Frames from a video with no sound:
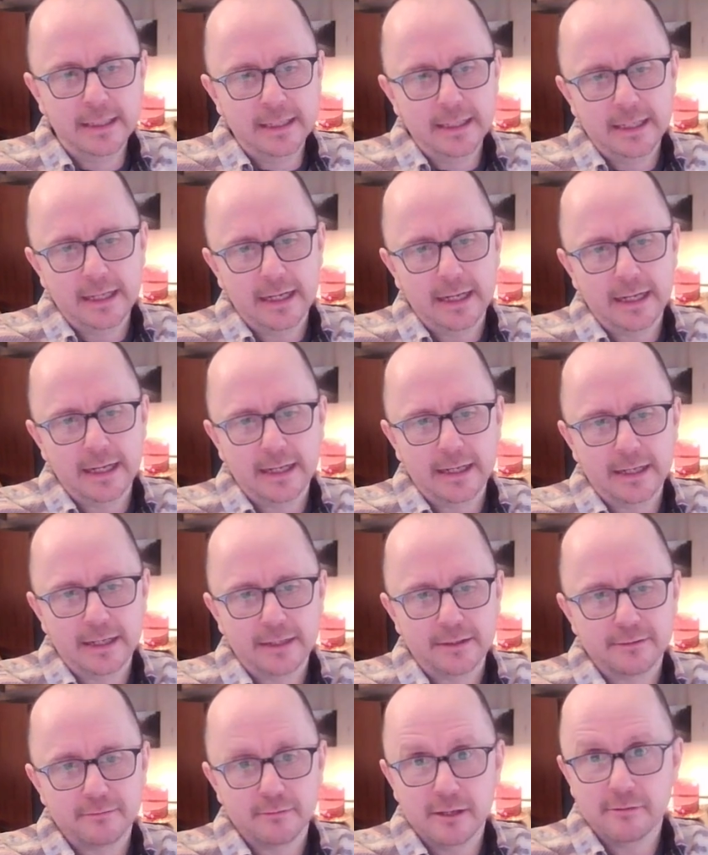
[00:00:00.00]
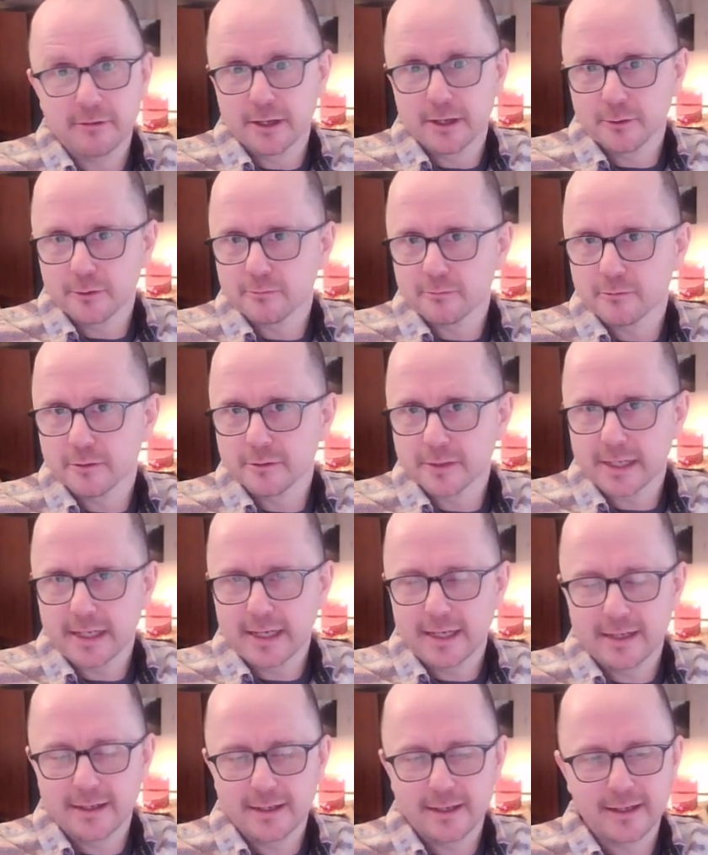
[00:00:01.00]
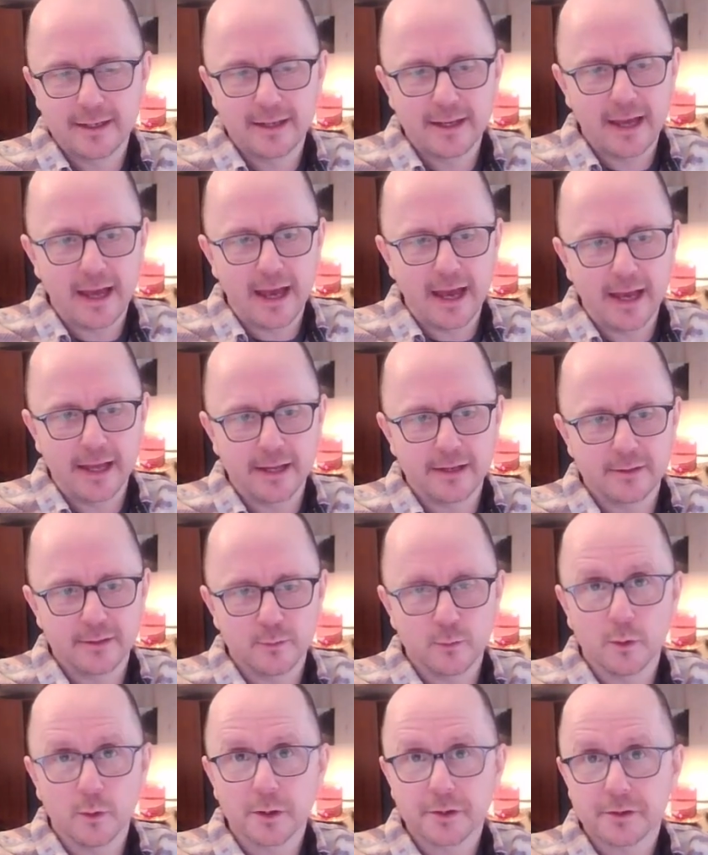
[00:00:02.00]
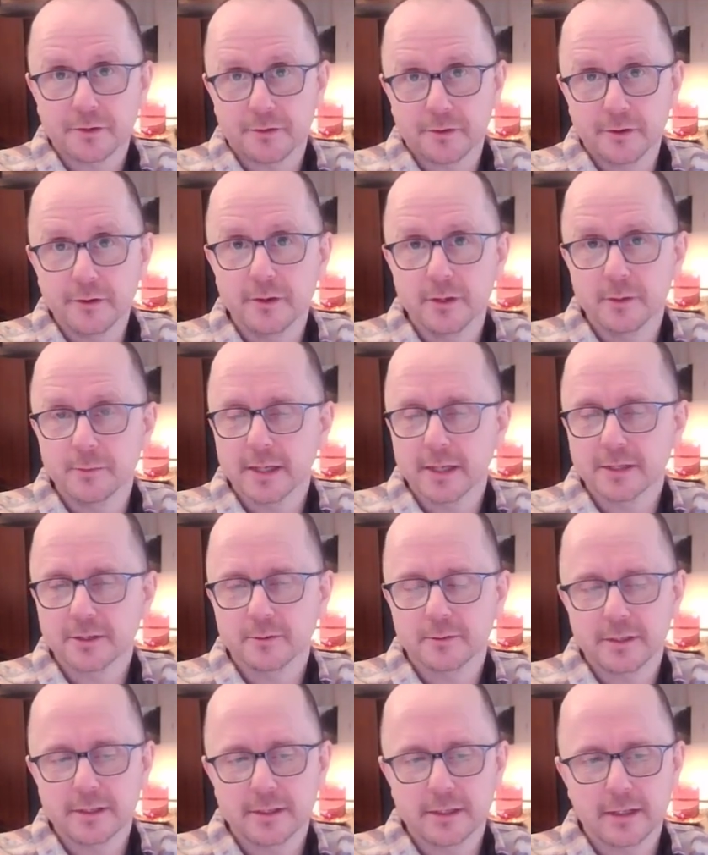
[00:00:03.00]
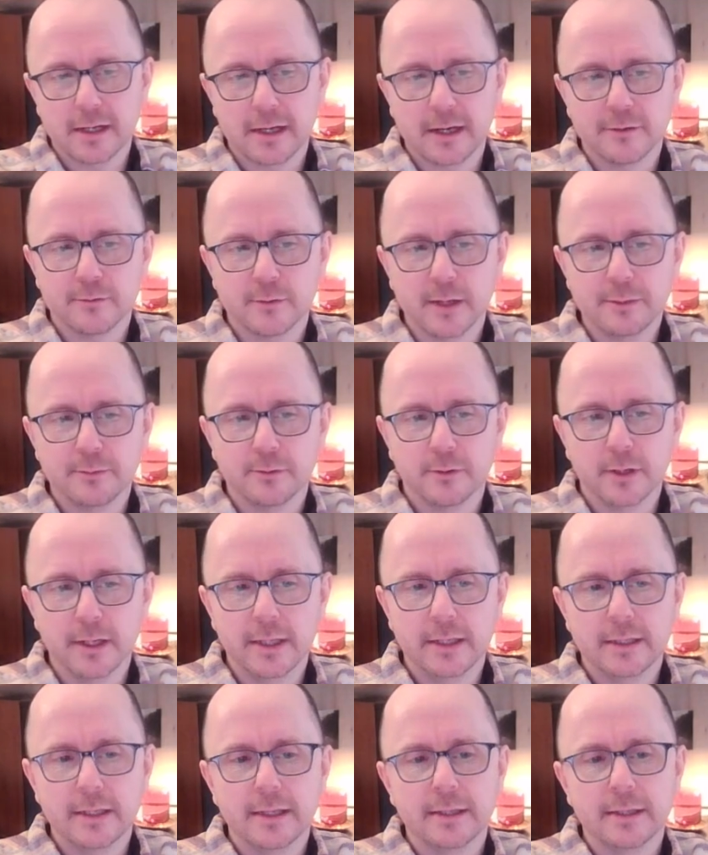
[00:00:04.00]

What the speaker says: reread all the rules again, and walked through the puzzle to the halfway point,